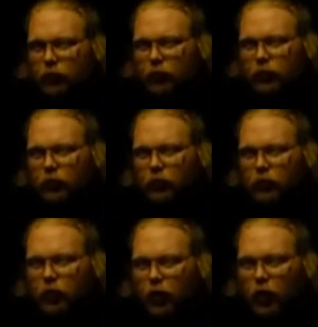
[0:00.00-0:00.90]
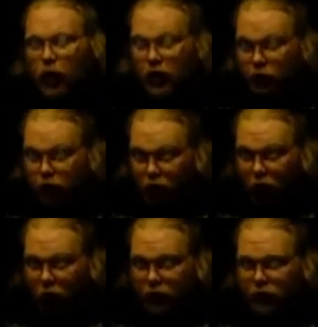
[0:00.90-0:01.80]
and a
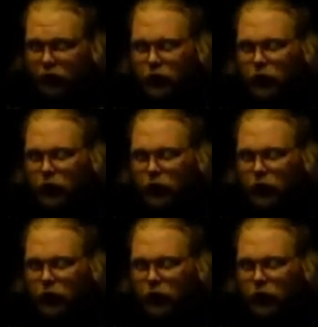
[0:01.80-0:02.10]
cross.